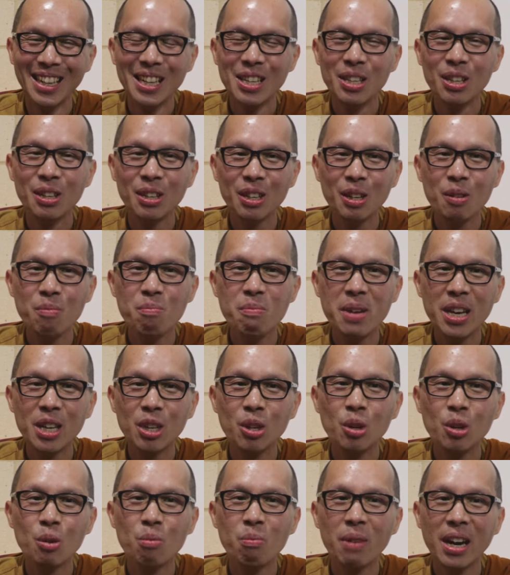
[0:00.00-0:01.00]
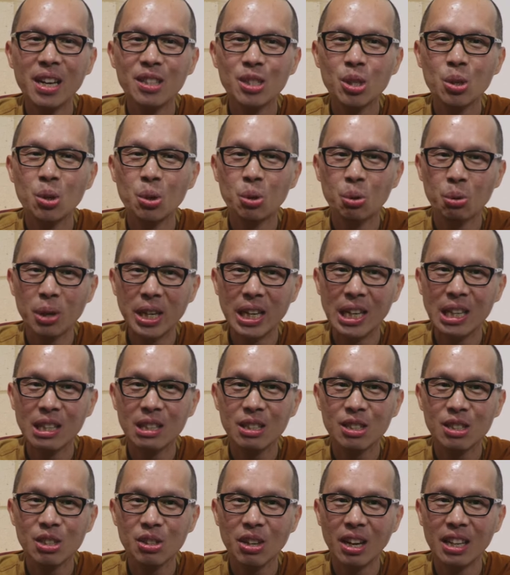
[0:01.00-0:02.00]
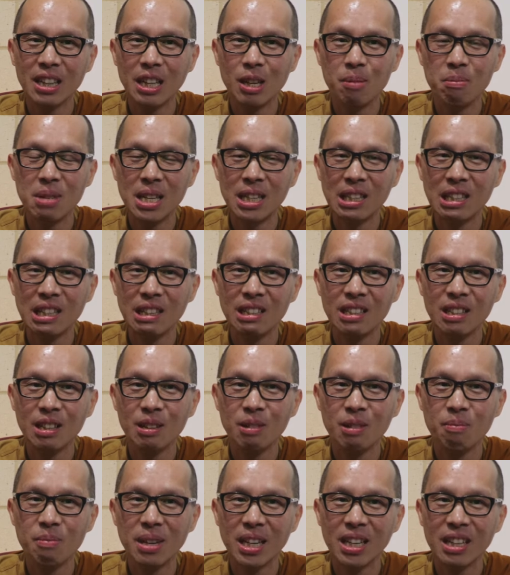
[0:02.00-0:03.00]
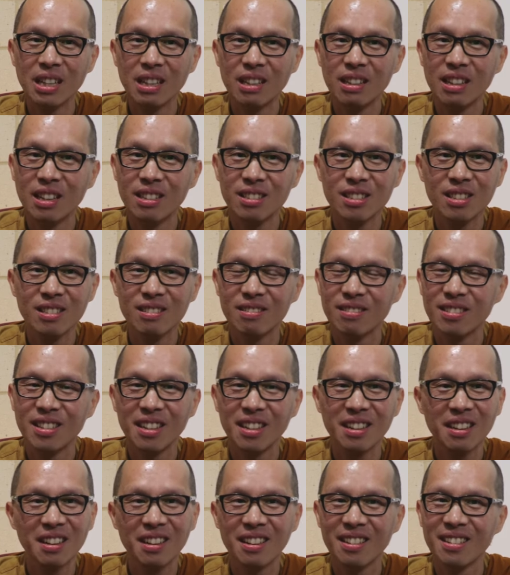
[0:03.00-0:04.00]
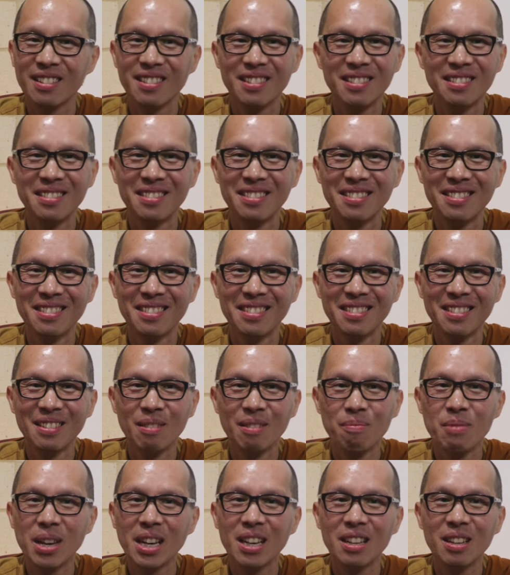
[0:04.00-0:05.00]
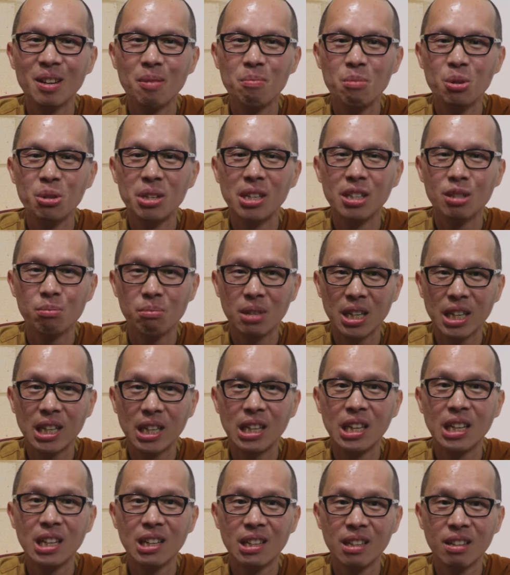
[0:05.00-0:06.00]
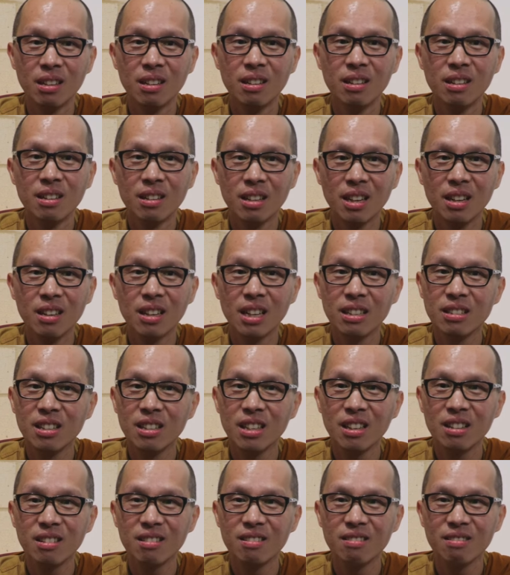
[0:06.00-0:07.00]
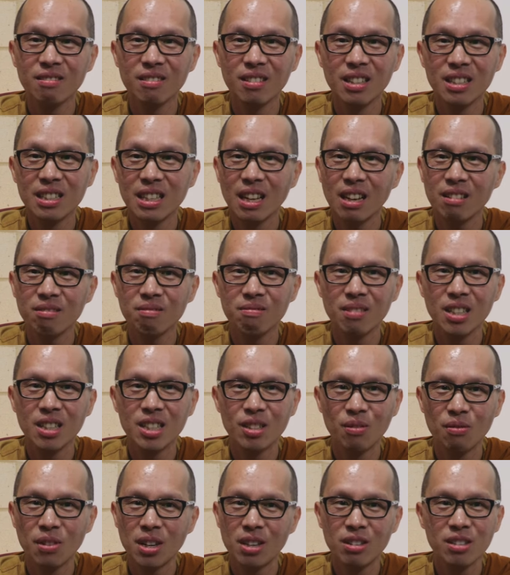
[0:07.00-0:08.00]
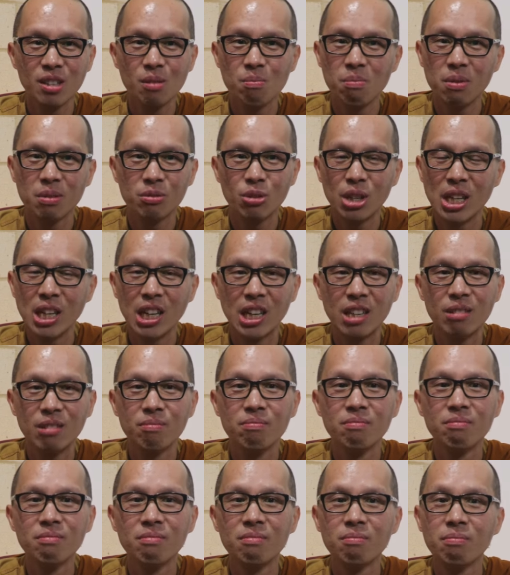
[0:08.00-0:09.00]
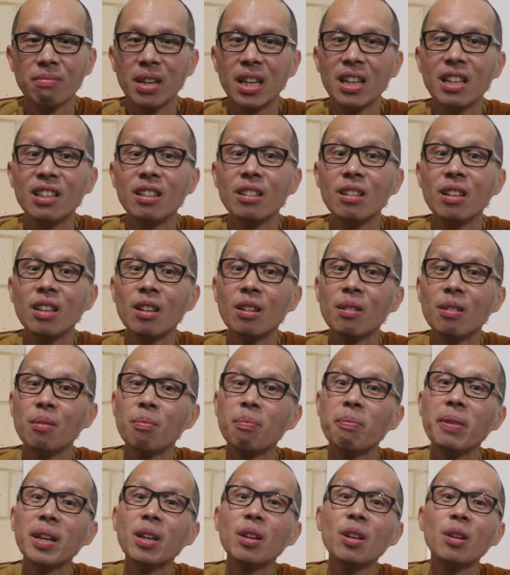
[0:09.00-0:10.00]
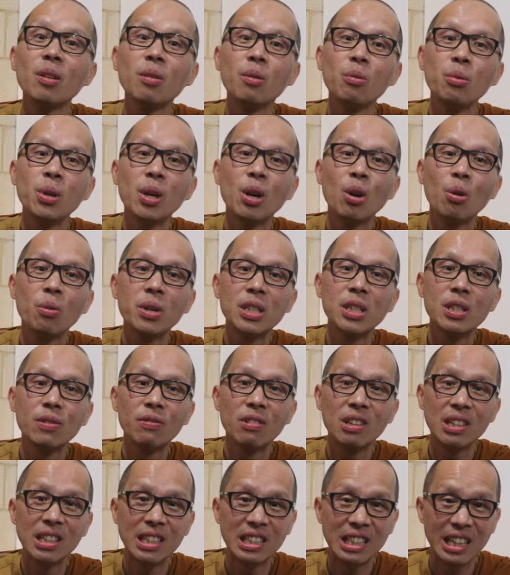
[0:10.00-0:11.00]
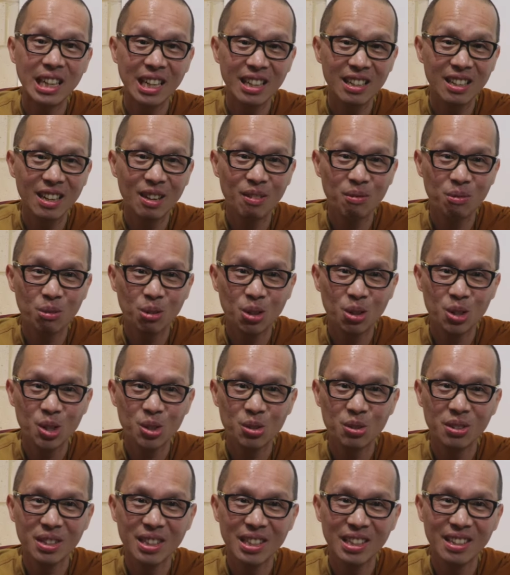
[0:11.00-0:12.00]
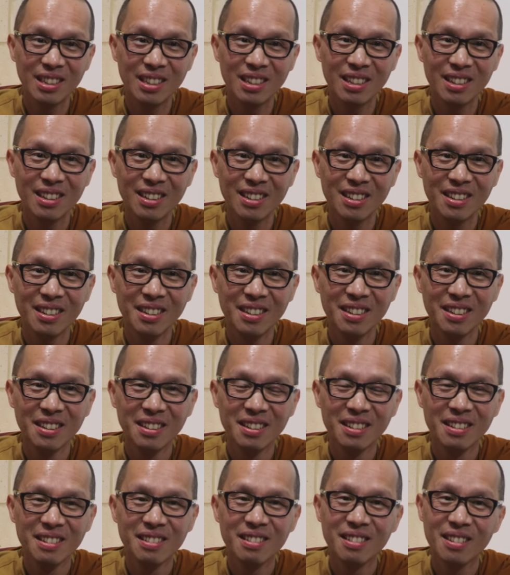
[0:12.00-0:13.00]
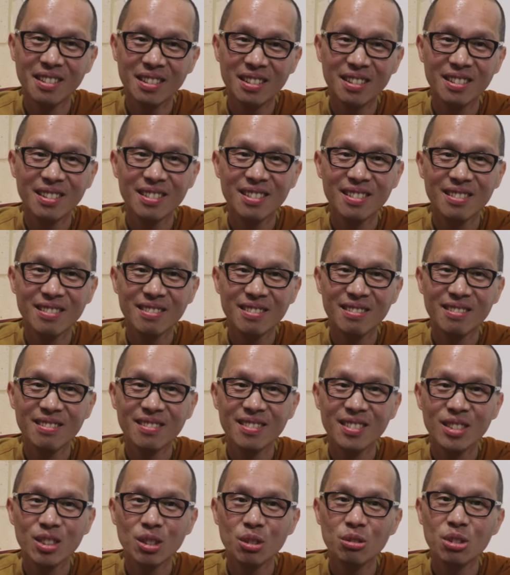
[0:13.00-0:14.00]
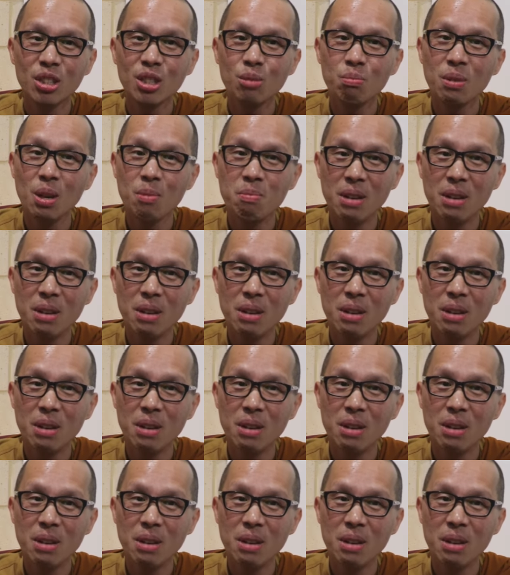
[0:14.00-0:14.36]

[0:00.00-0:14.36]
You can make your mind so great, so unlimited, make it a Buddha's mind. And that's it. It's a very simple training, but we always forget, unfortunately. Yeah. Yeah. So just be